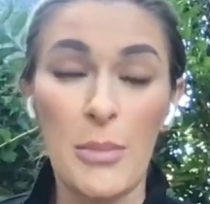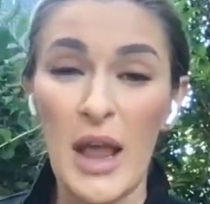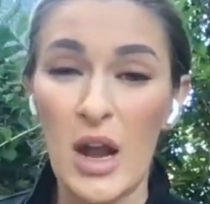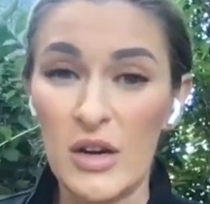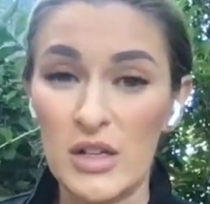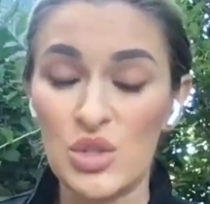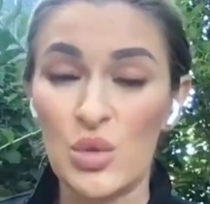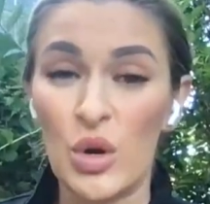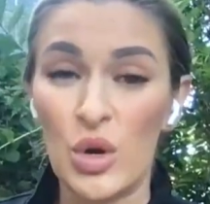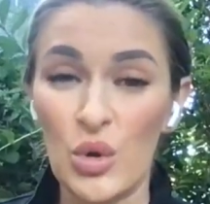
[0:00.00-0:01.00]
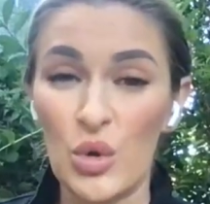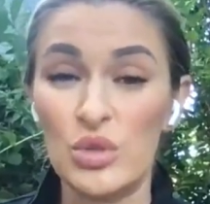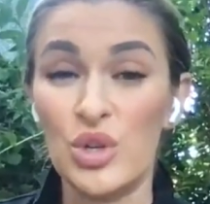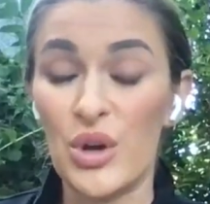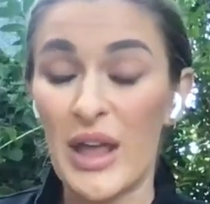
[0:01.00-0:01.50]
parents or who
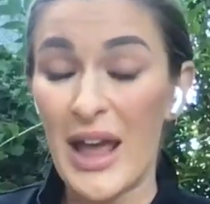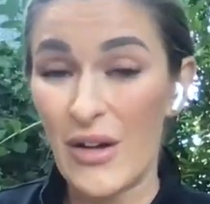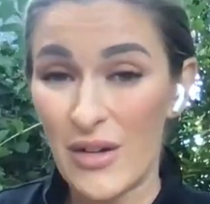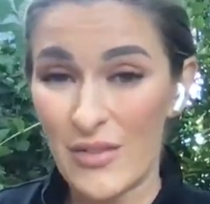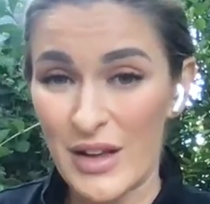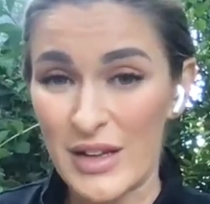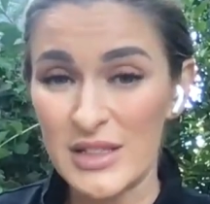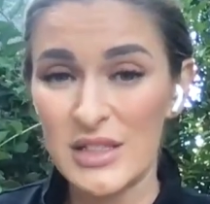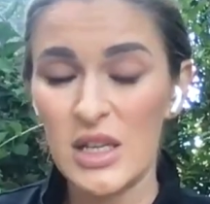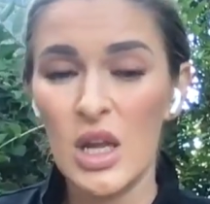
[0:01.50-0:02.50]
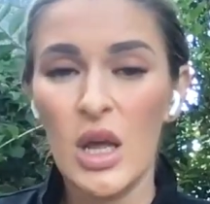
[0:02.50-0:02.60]
took care of us